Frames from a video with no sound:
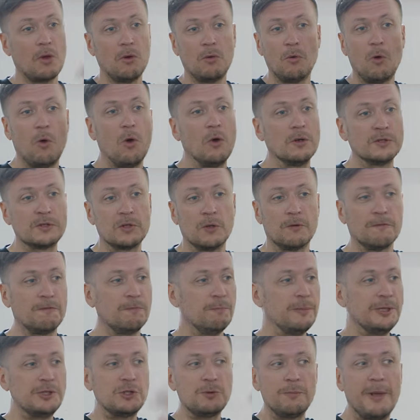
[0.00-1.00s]
all sort of
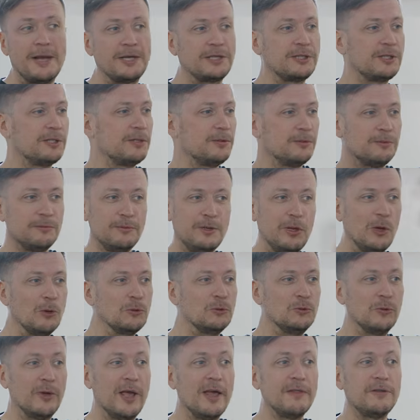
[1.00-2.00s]
mishmashed,
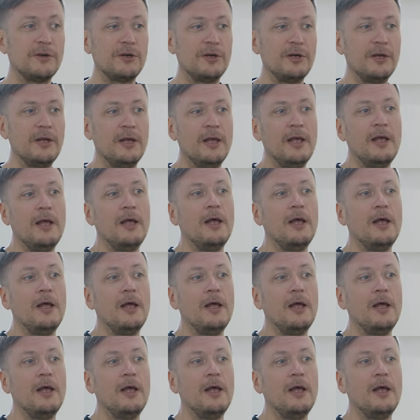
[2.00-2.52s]
together.